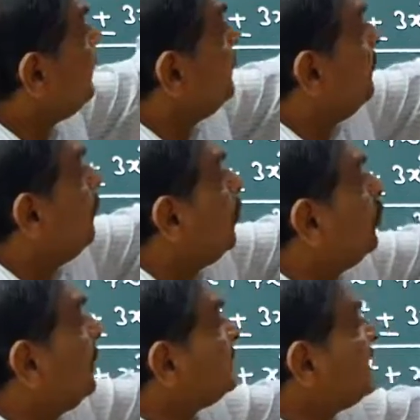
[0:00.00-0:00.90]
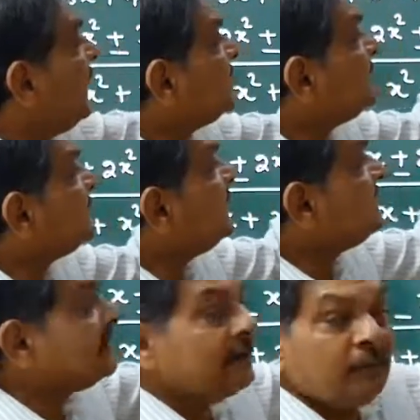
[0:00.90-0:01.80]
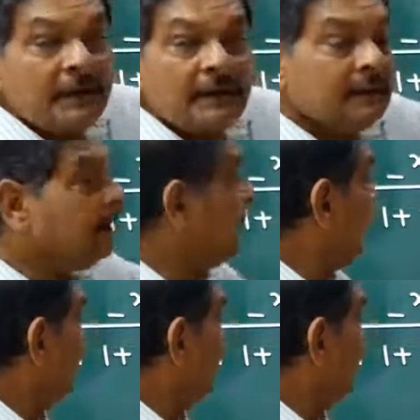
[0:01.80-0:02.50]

modulus x is less than 1 and